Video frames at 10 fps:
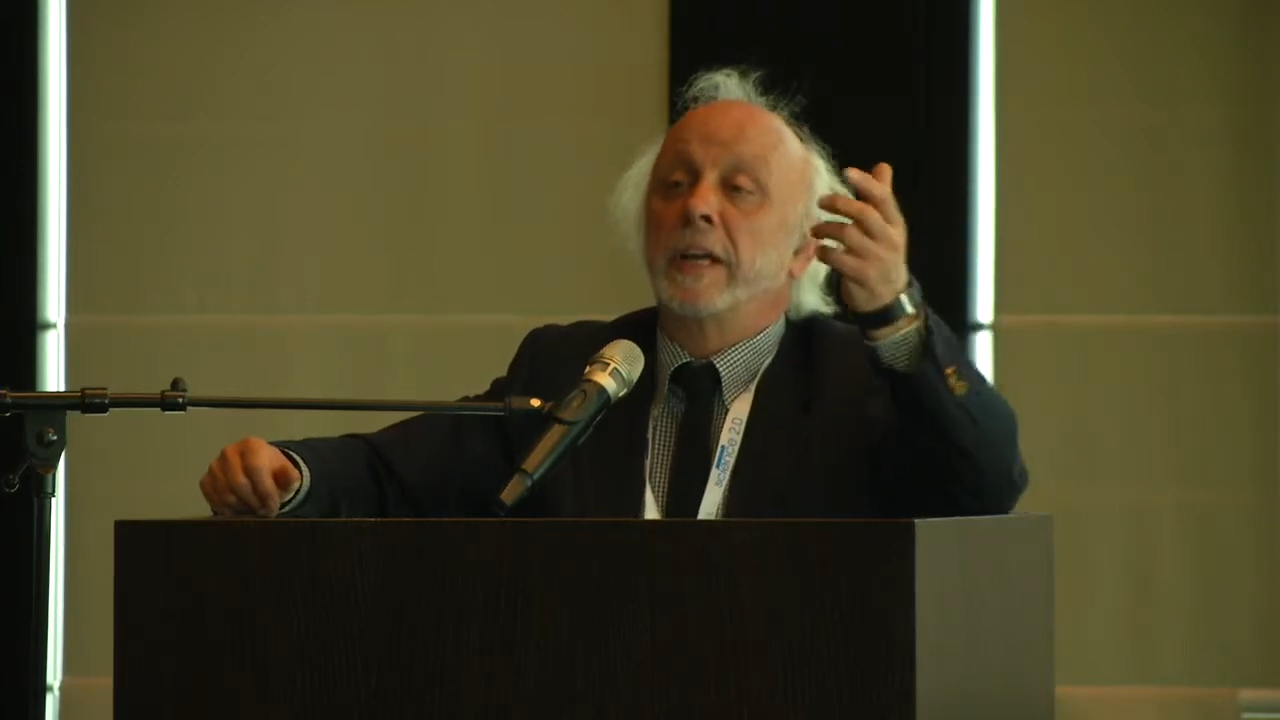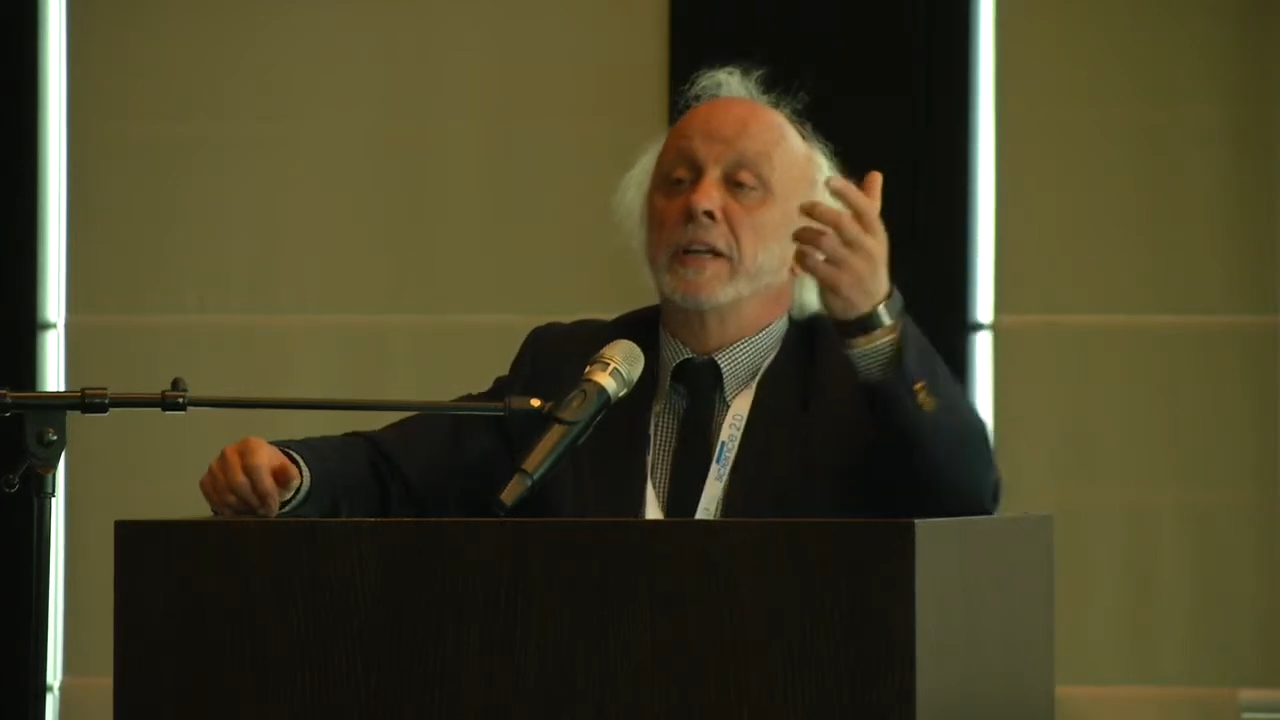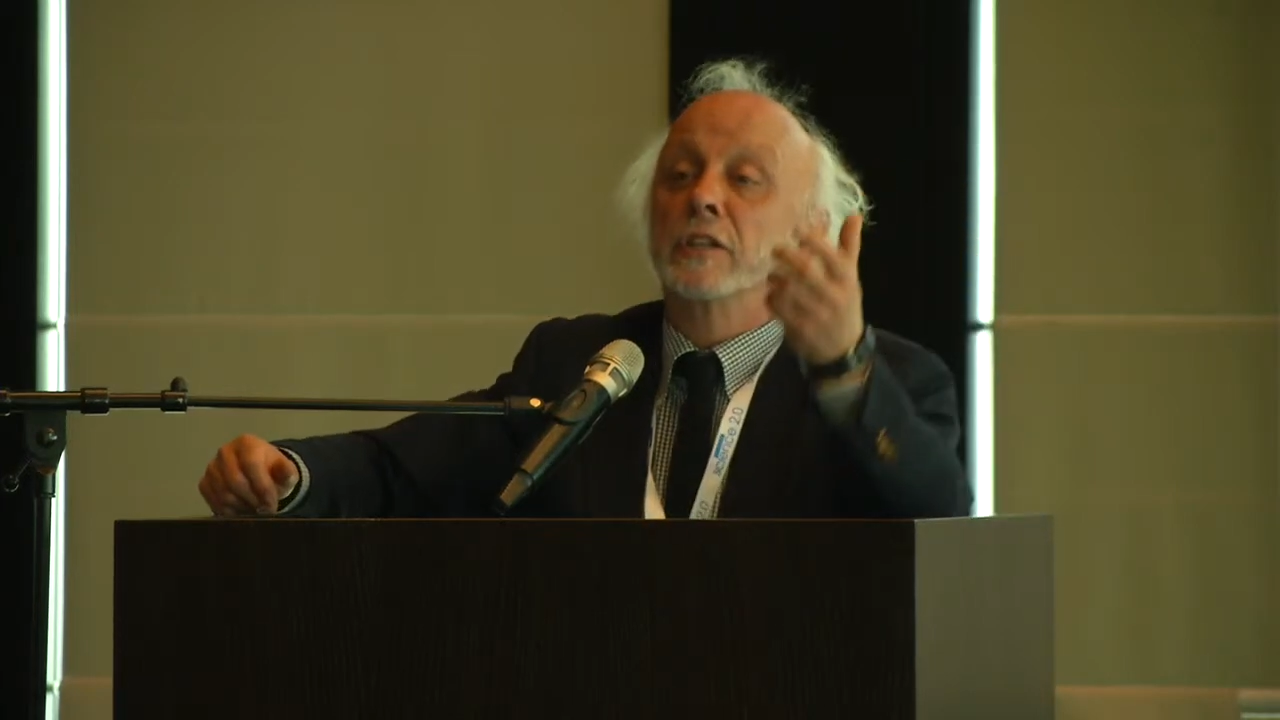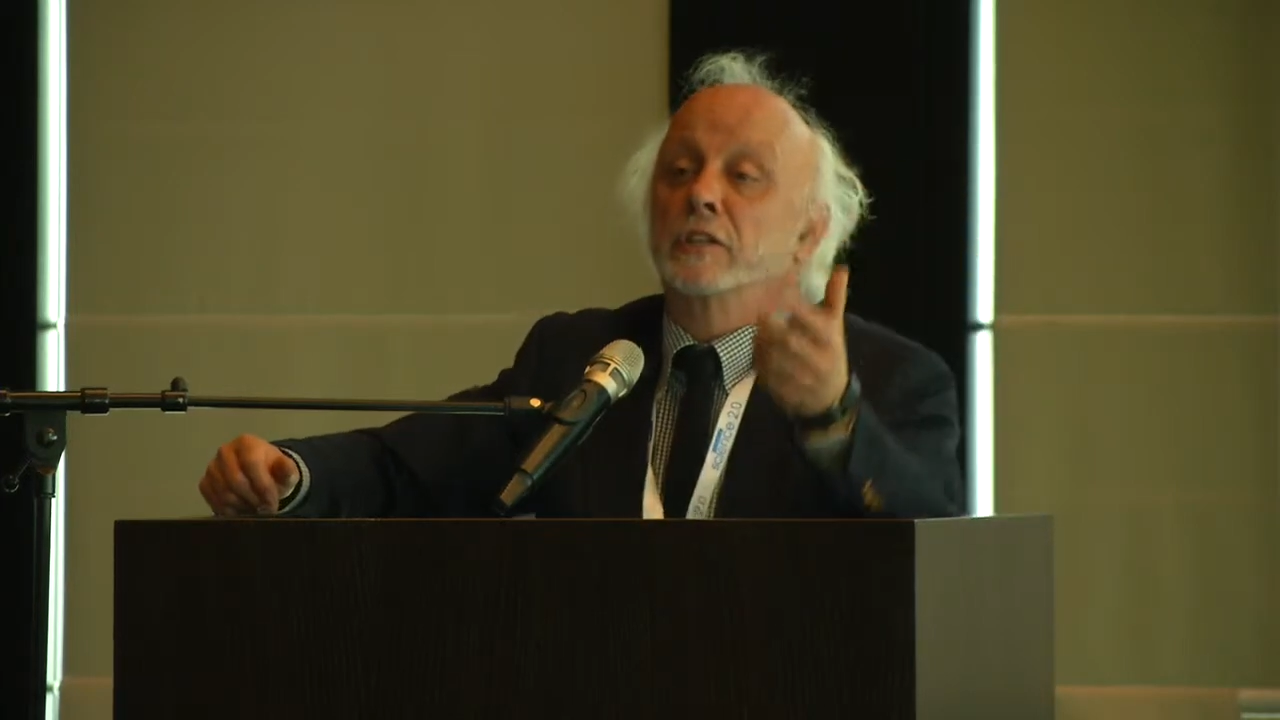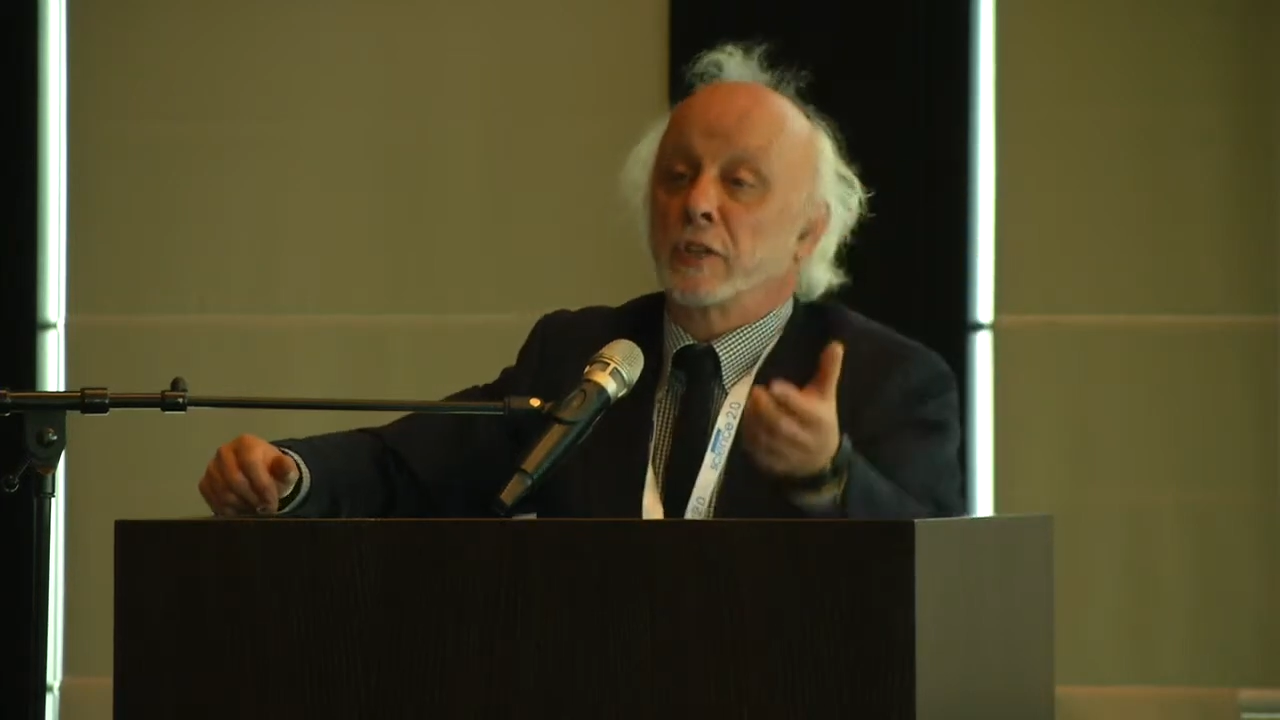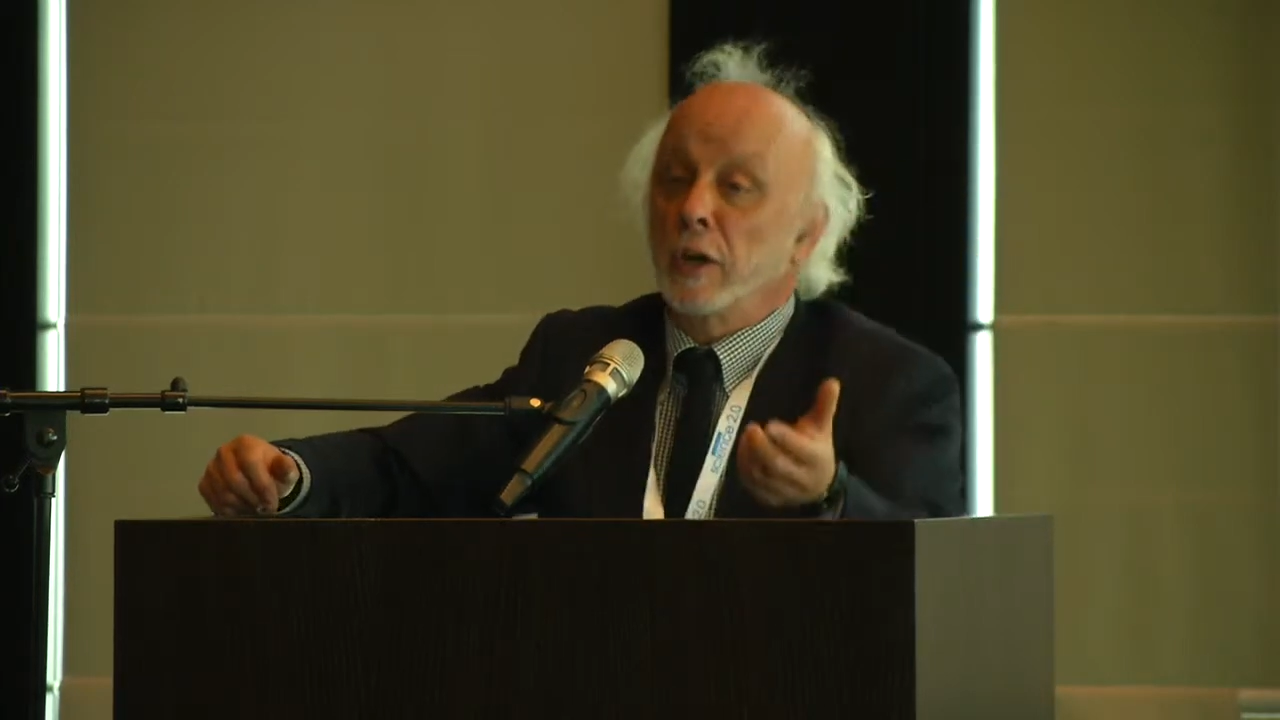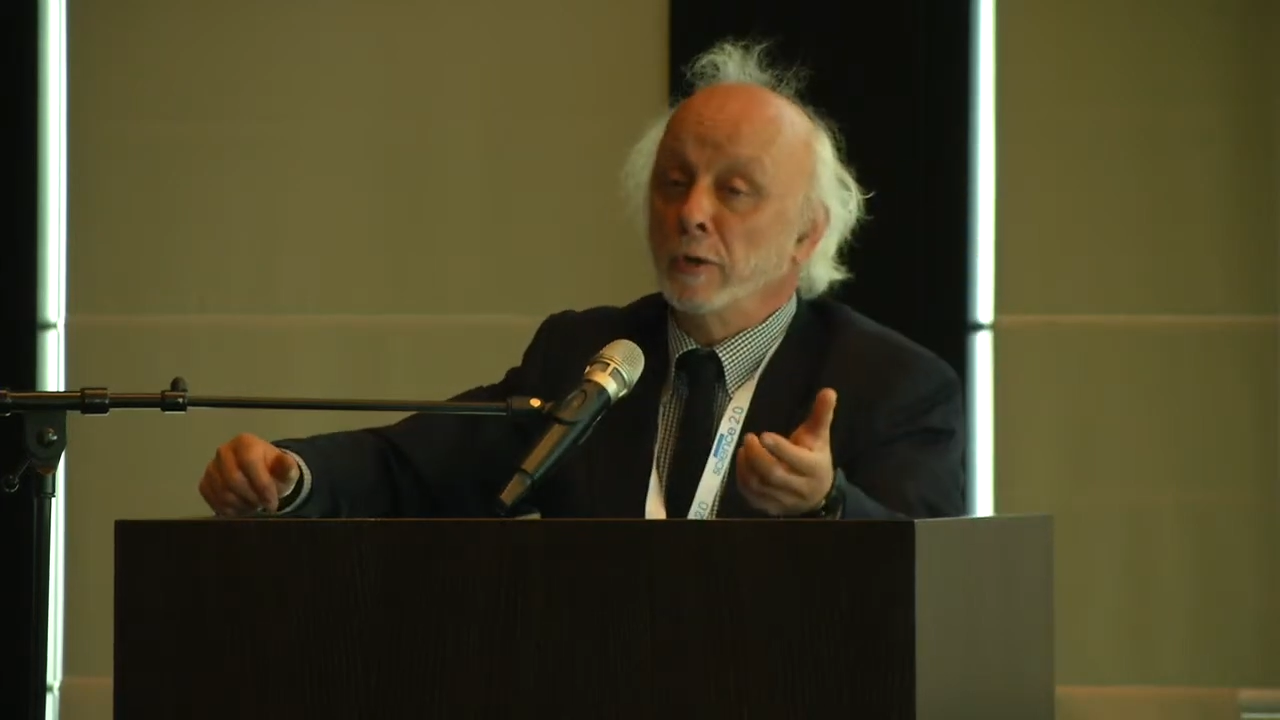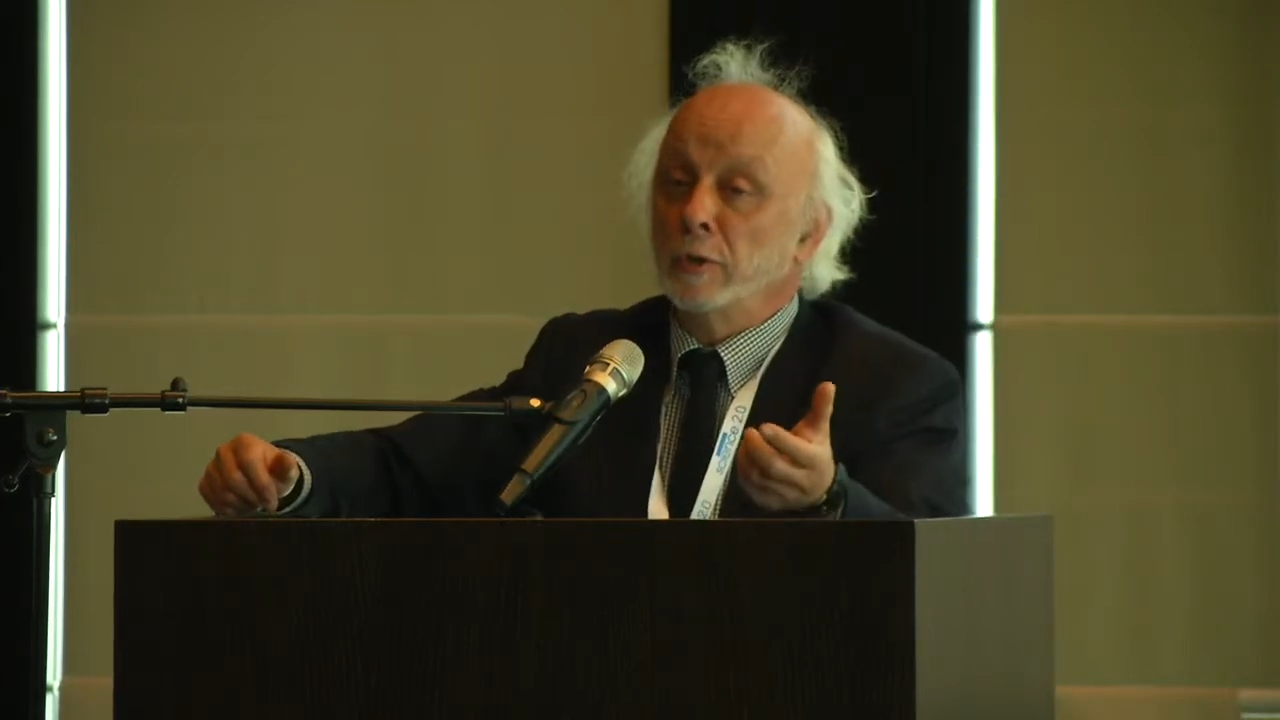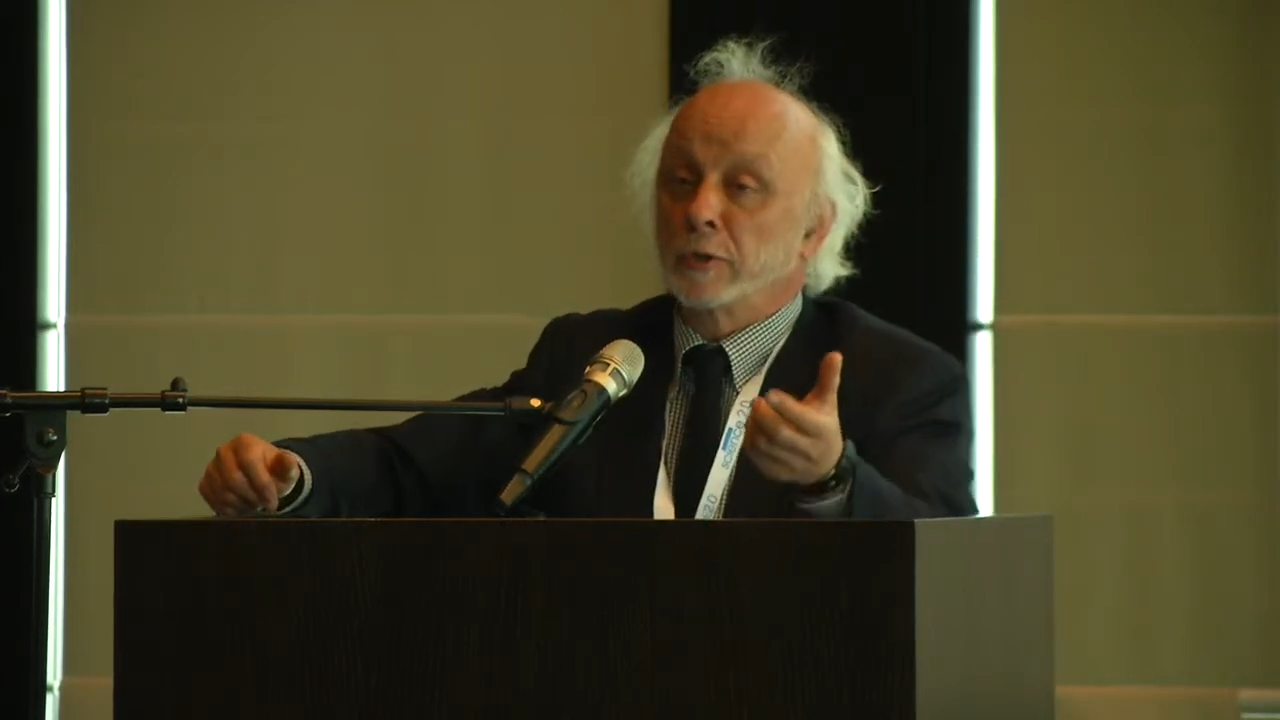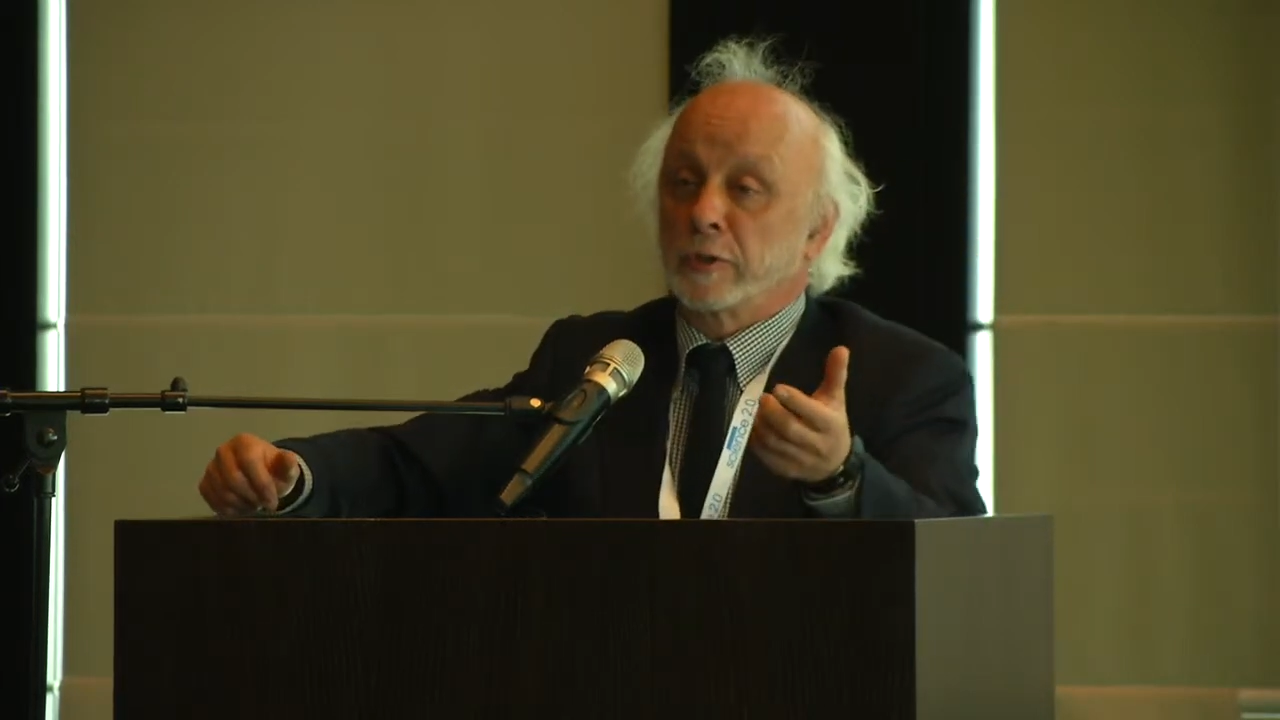in a social